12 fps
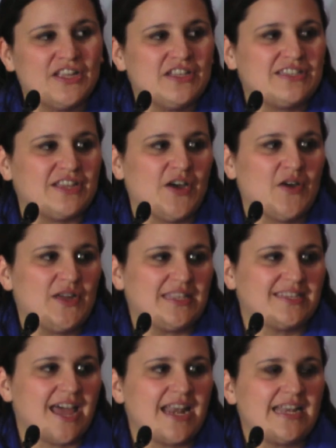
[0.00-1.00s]
So
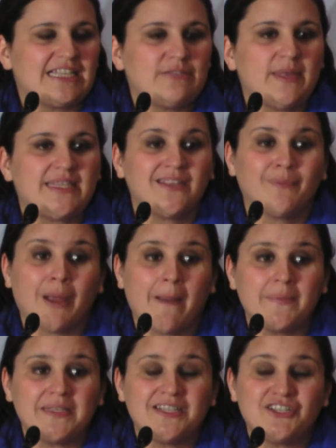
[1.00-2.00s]
it's not an expensive
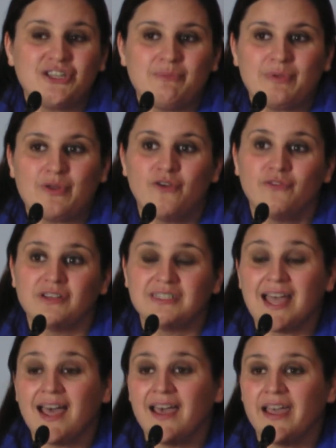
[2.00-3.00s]
proposition, but over
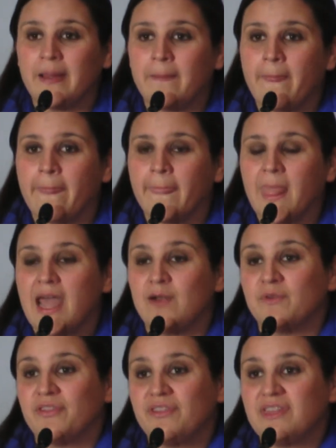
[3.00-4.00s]
time, and
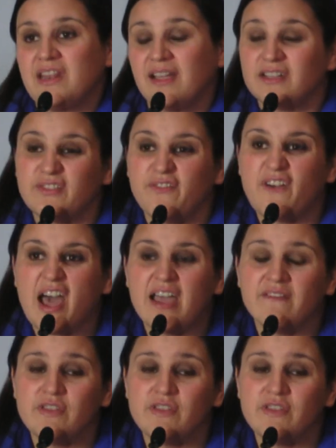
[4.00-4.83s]
within the next 5